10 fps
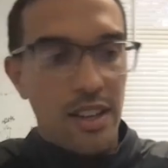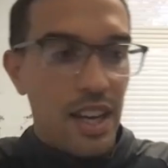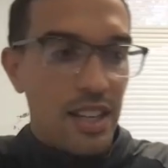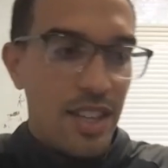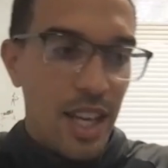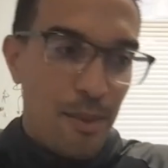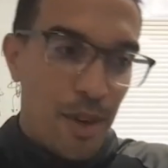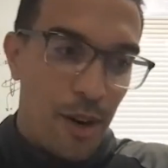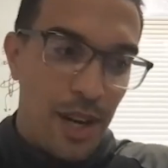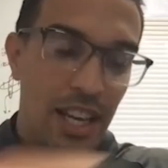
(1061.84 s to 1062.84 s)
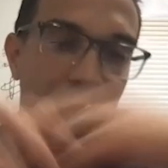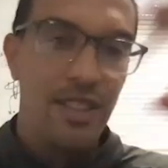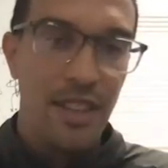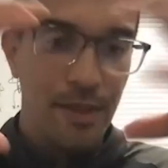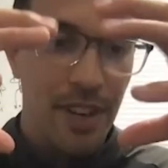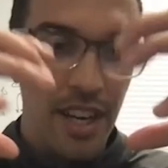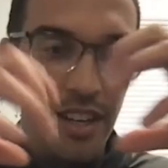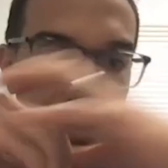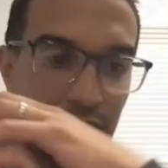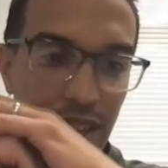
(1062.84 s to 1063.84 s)
that team
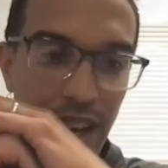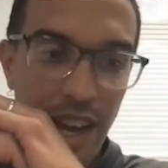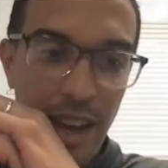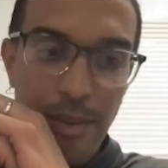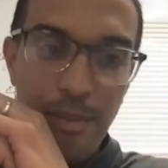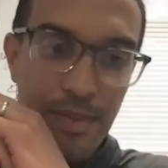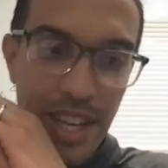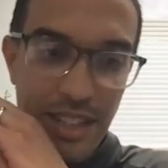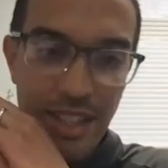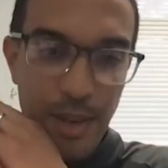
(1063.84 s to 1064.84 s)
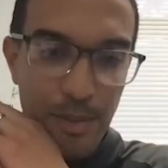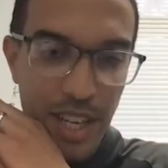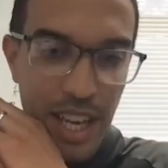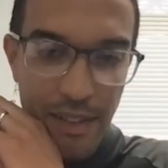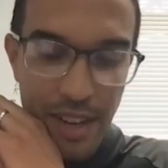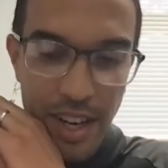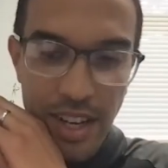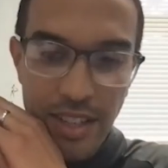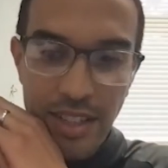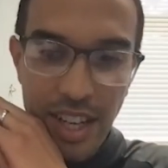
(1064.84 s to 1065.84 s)
cohesiveness, um, that team
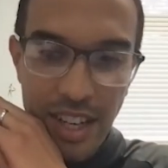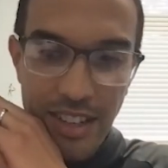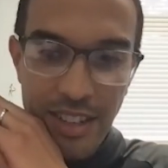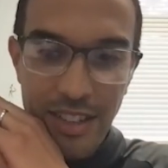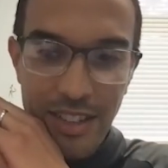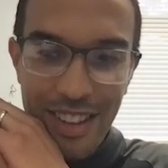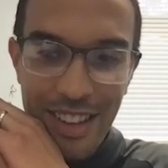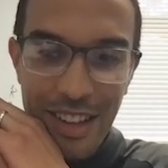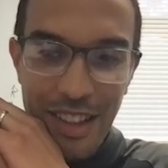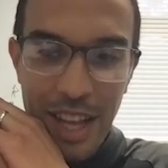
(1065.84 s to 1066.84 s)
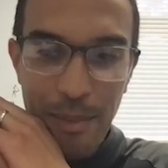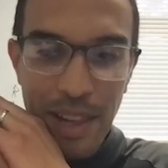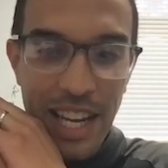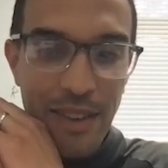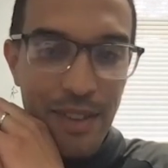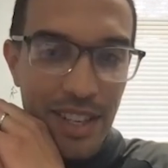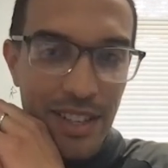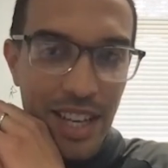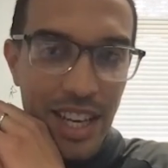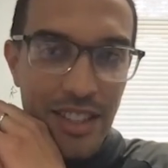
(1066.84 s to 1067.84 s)
togetherness, and them leaving the
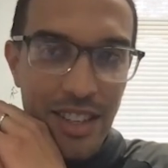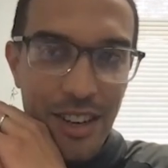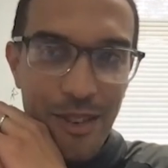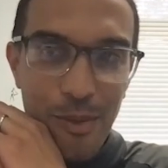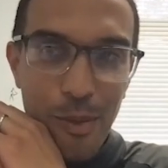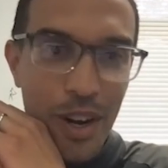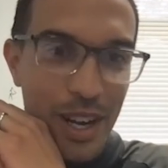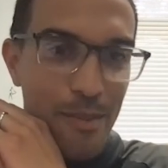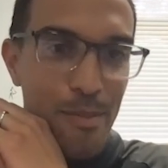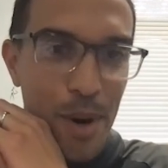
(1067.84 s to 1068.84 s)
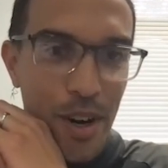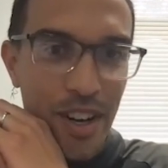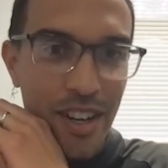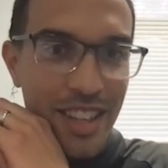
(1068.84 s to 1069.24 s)
season wanting more.